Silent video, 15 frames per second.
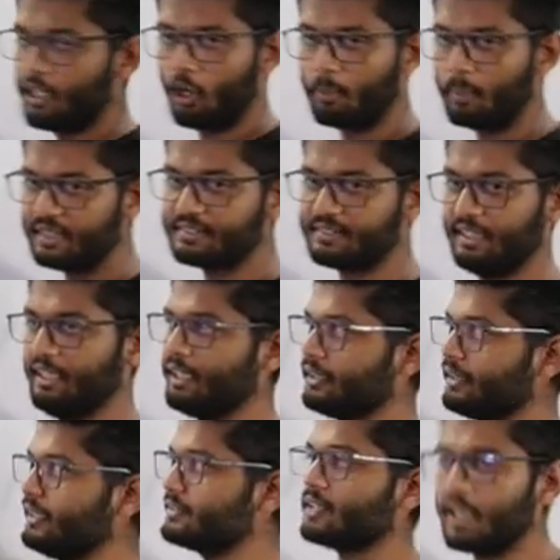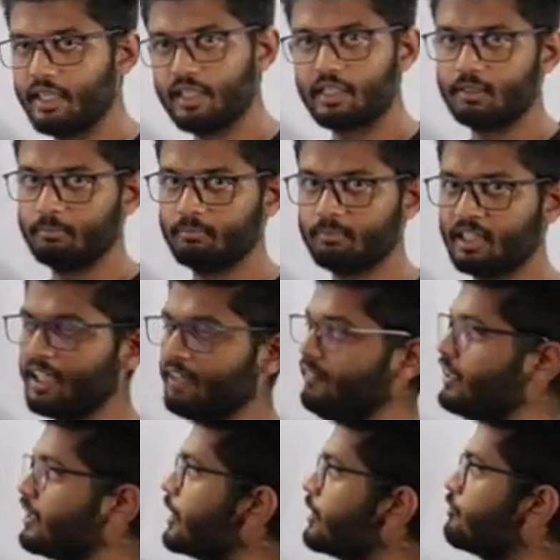Now by selling this item, he
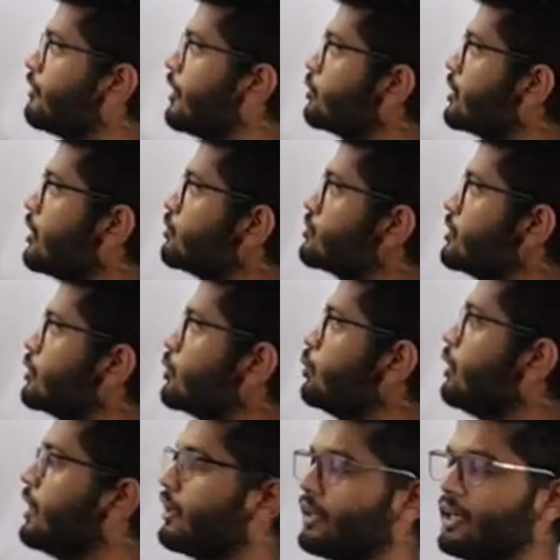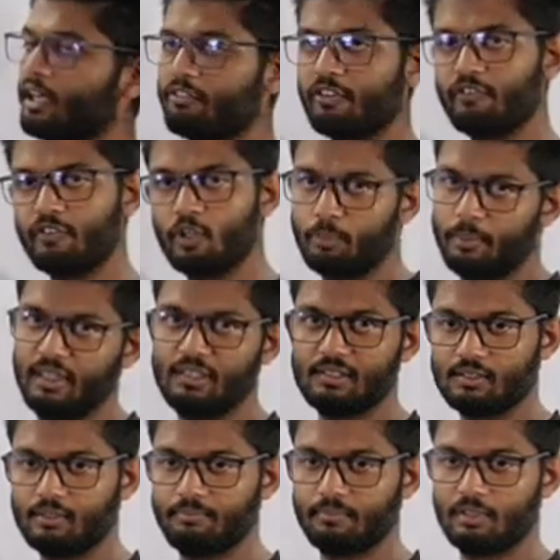will get 5,250
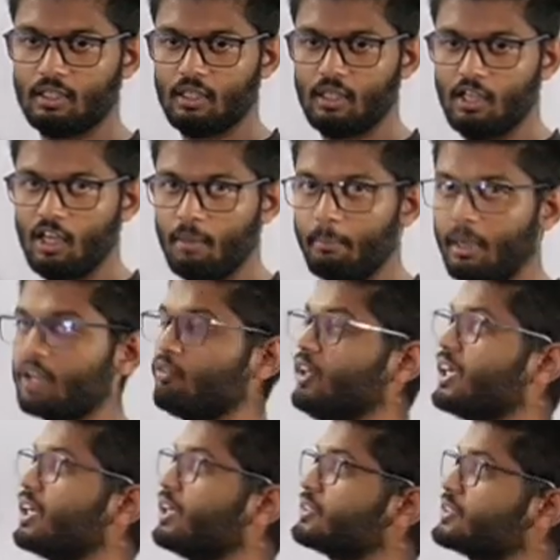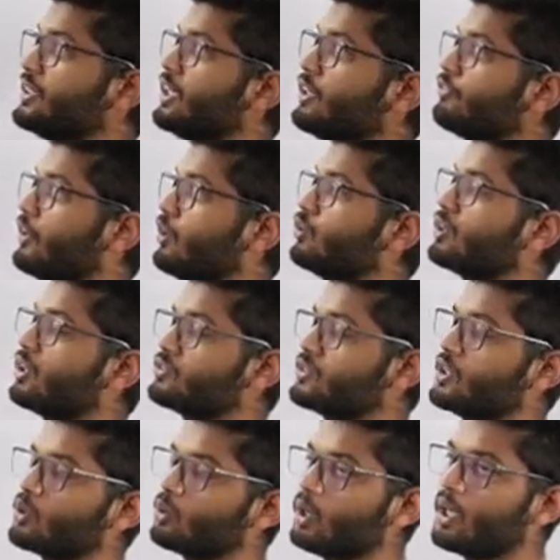rupees. But we can't say that
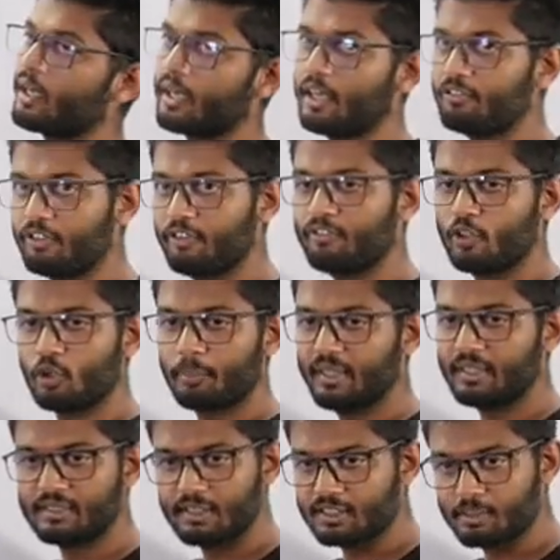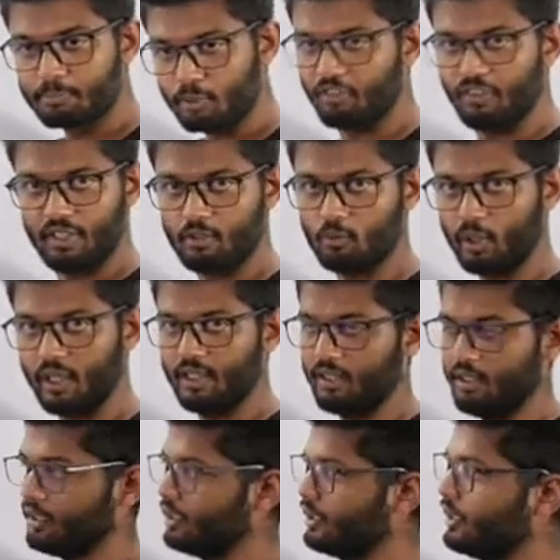5,250 rupees is the profit. Why?